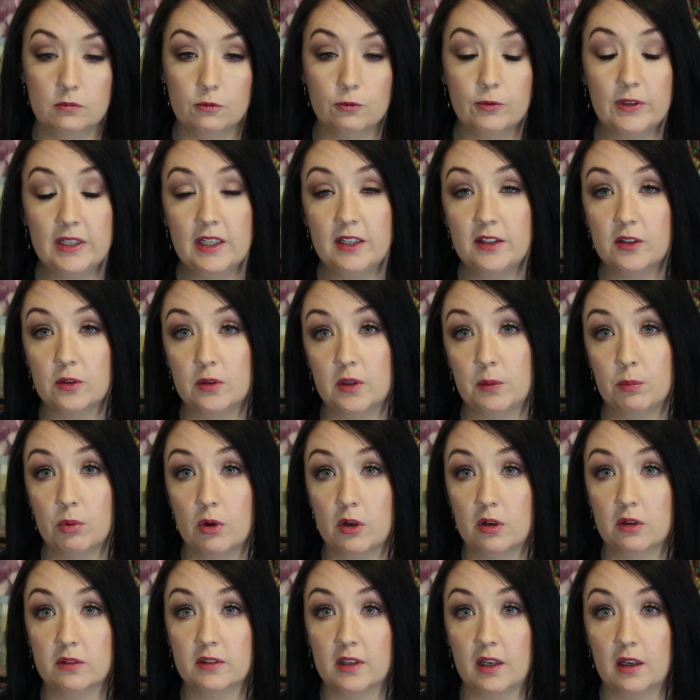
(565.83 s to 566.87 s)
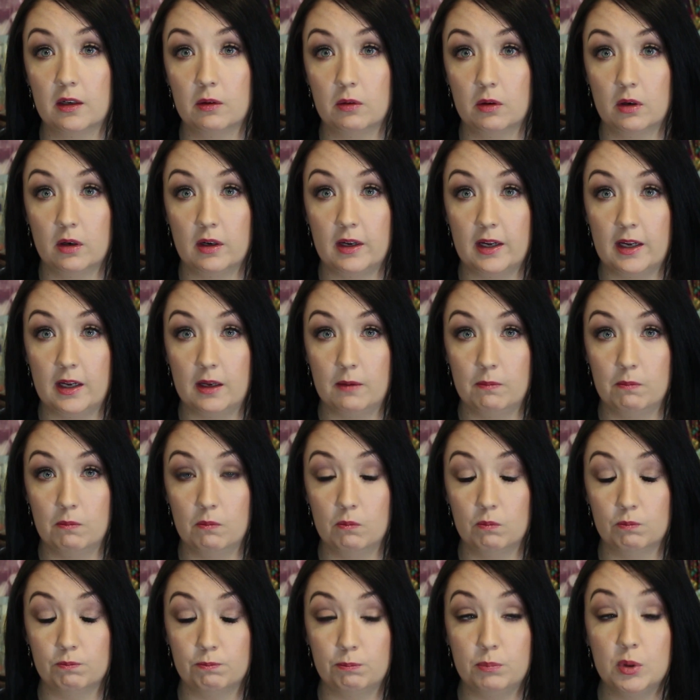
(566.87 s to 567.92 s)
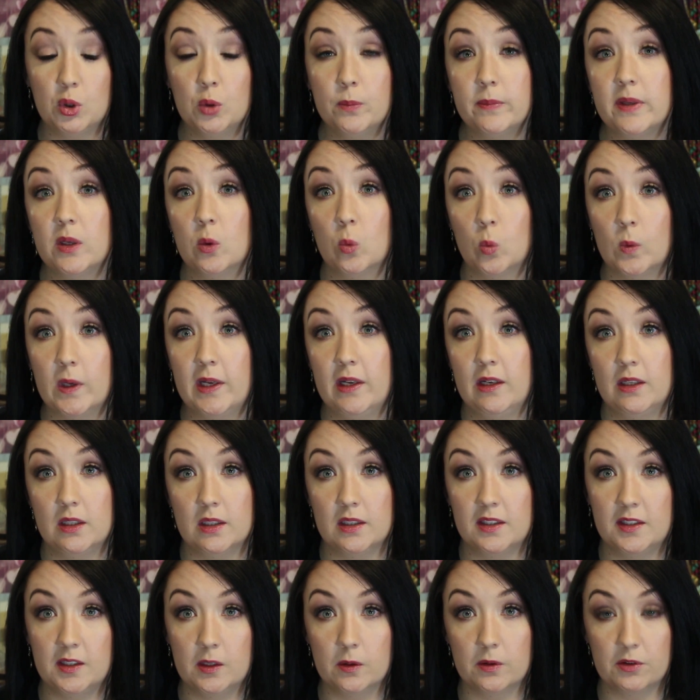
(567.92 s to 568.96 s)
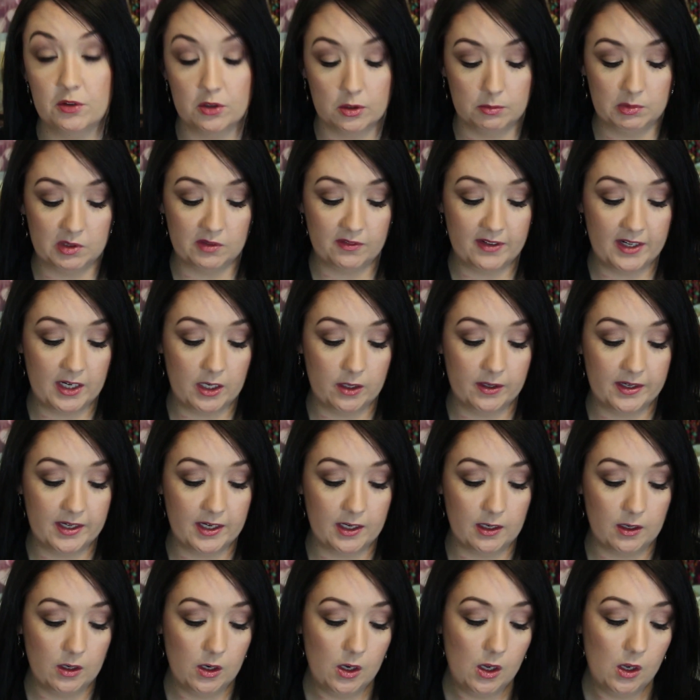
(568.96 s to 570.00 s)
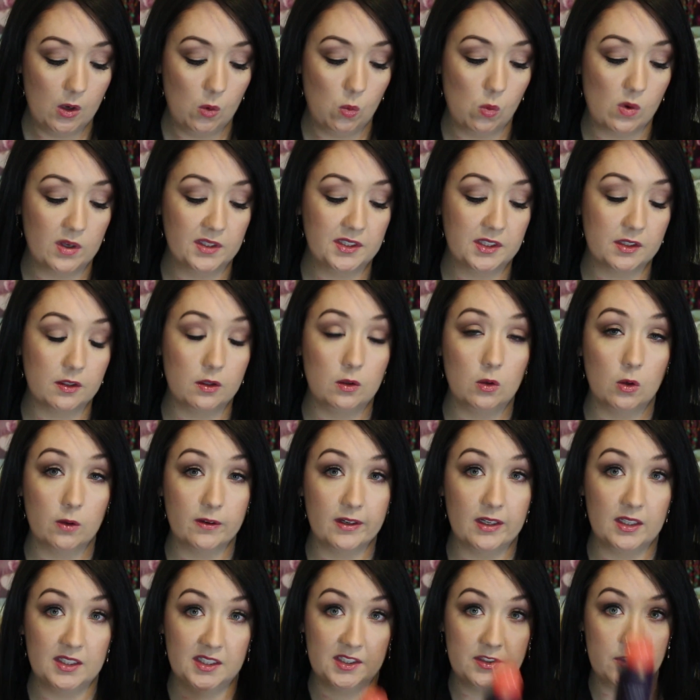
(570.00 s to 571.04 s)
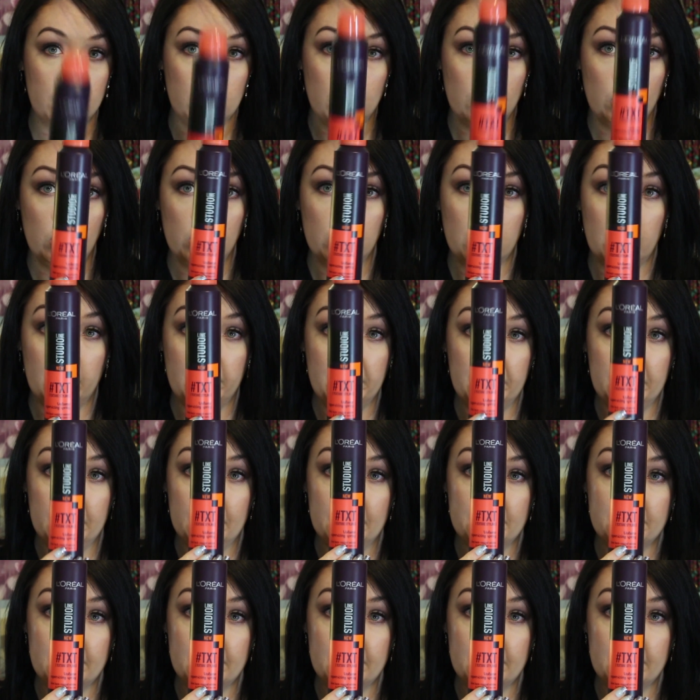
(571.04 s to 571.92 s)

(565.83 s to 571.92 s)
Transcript: really the only product that blew me away this year in terms of hair care was the L'Oreal Studio Line